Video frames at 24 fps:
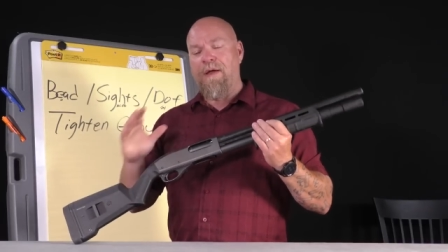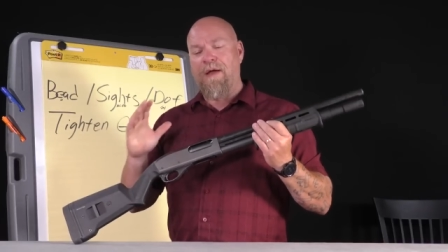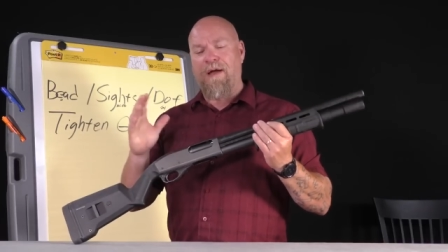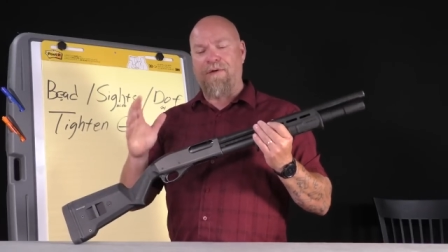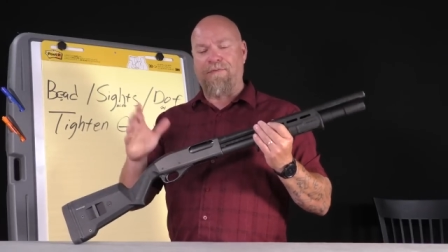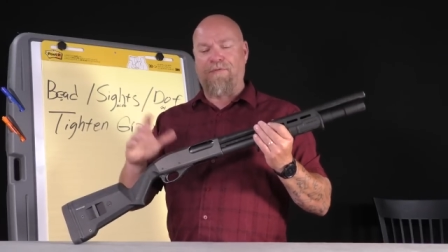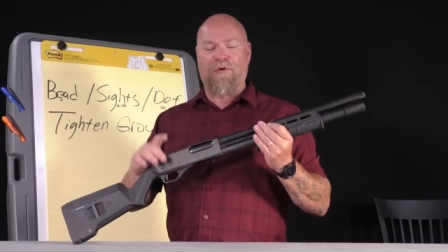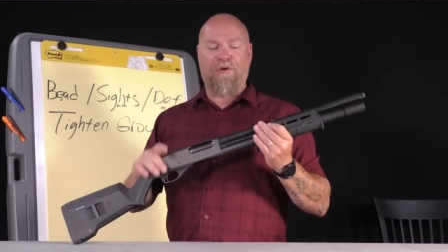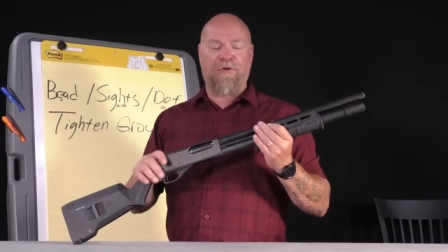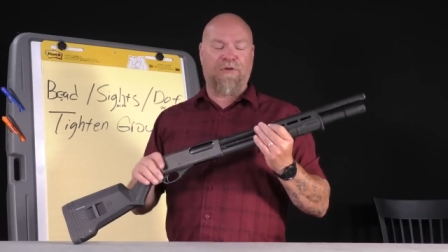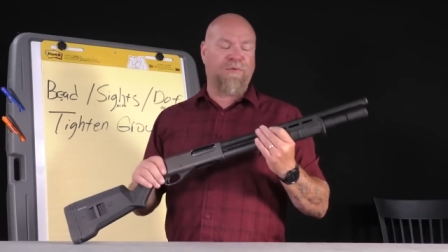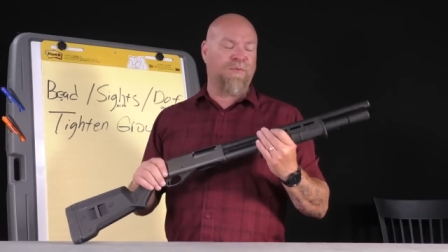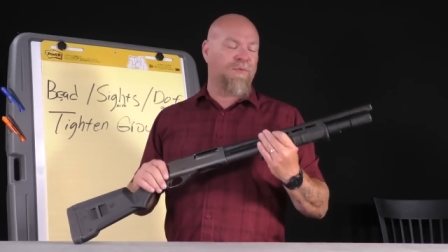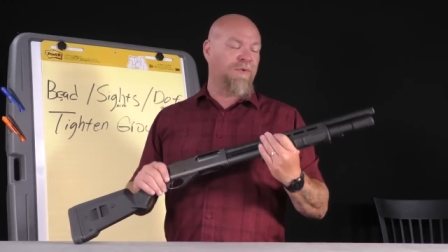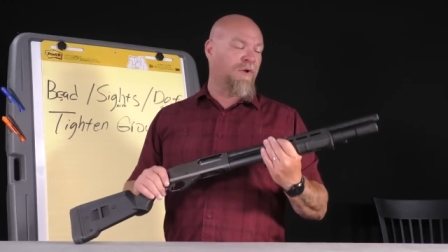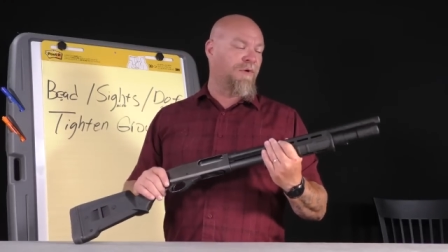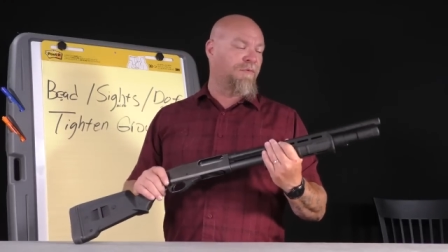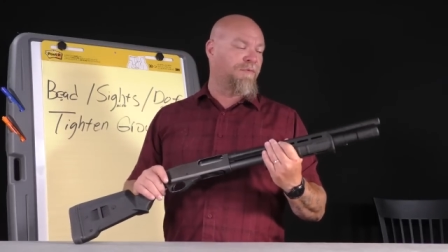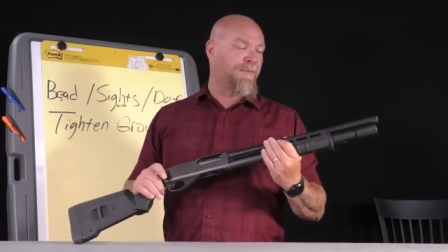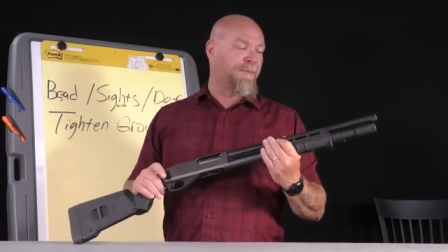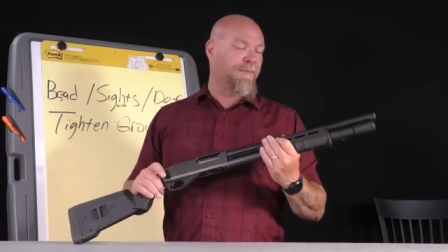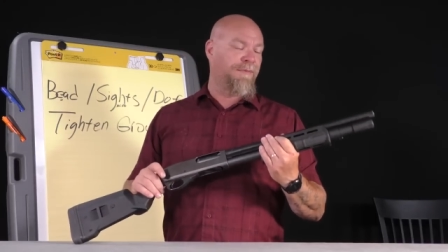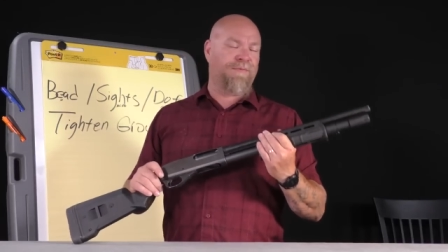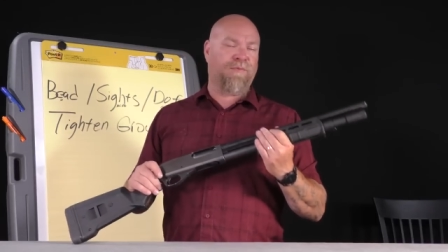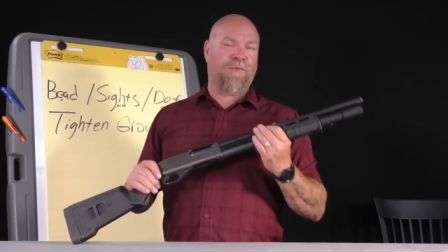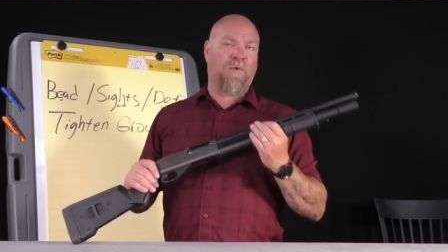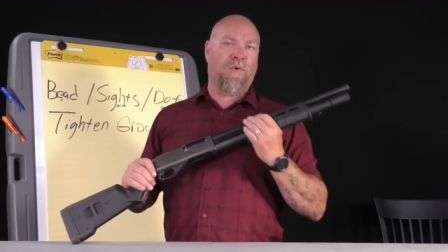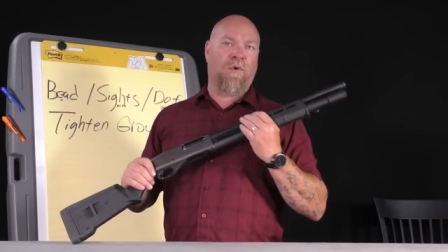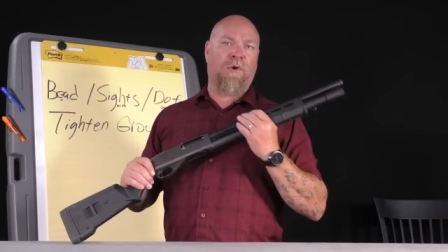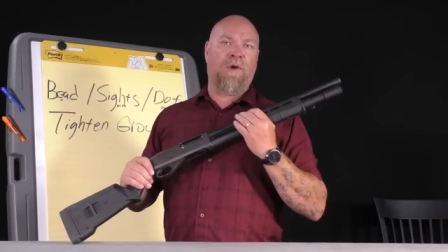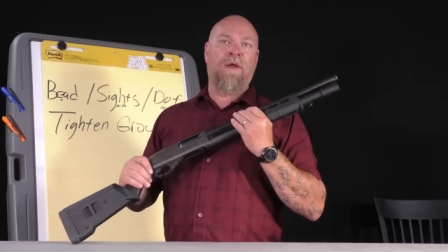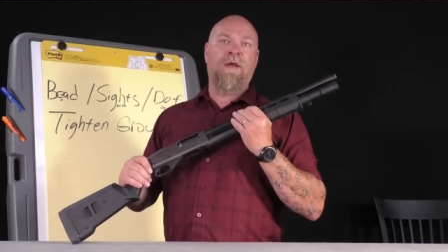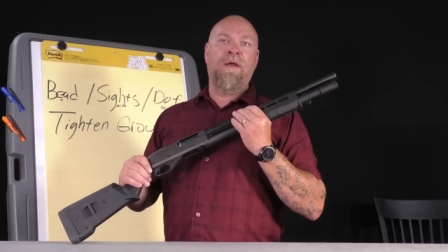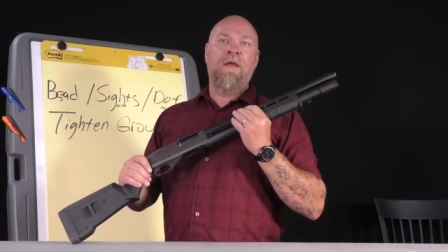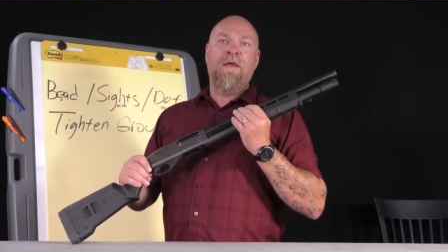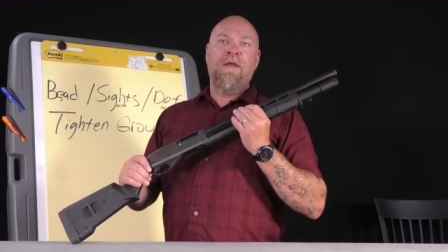I've already went over
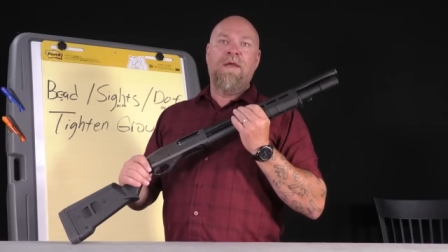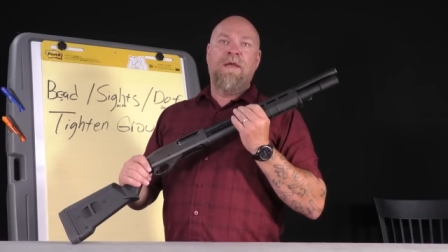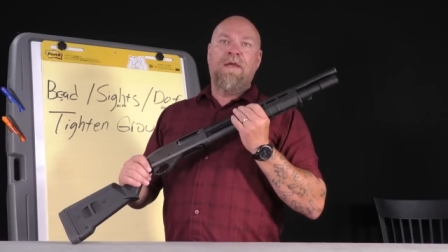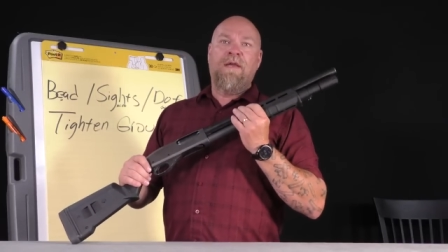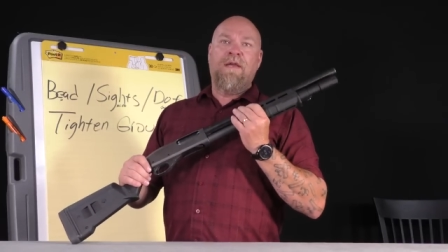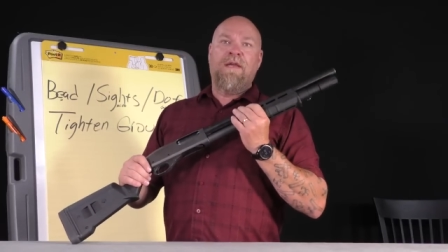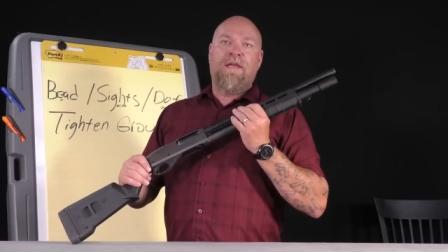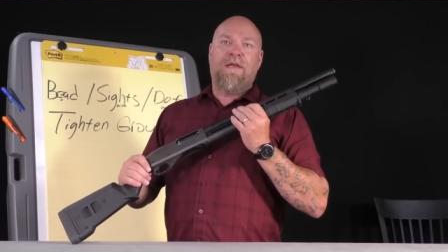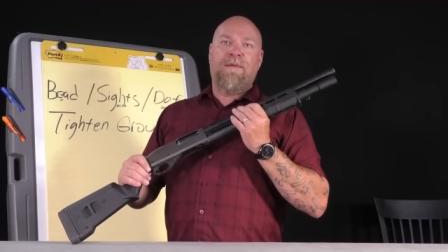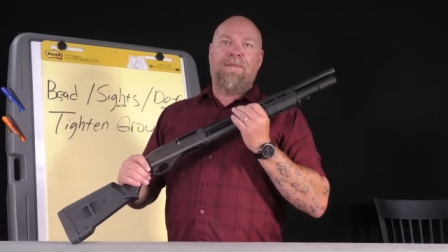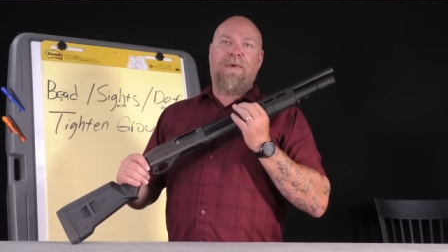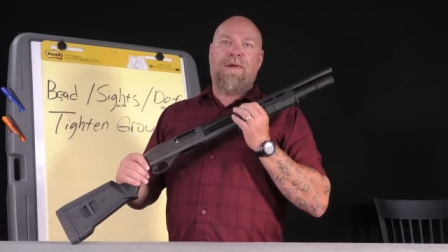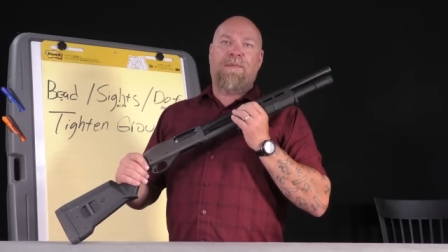before in